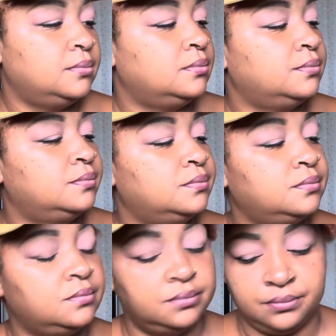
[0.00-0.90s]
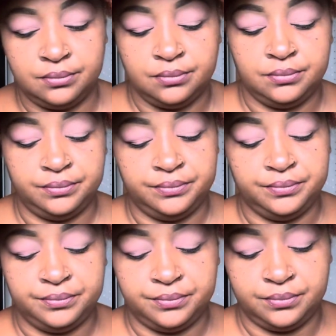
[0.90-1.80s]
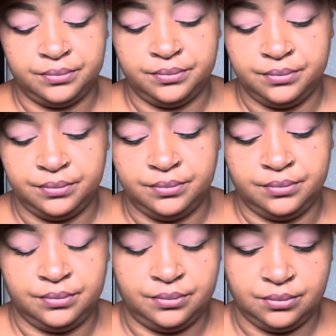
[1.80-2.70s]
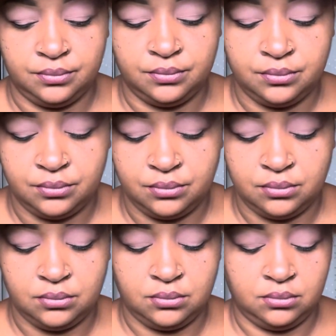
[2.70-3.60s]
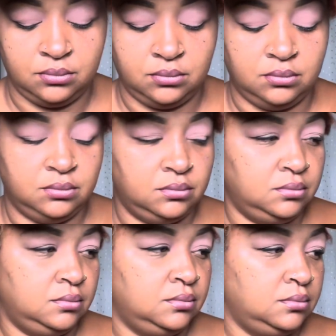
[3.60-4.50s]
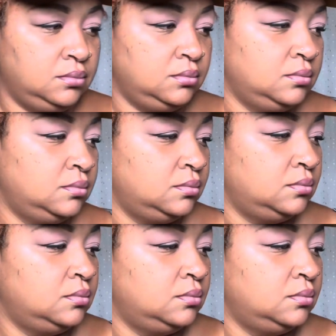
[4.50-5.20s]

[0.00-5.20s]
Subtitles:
Nothing is said.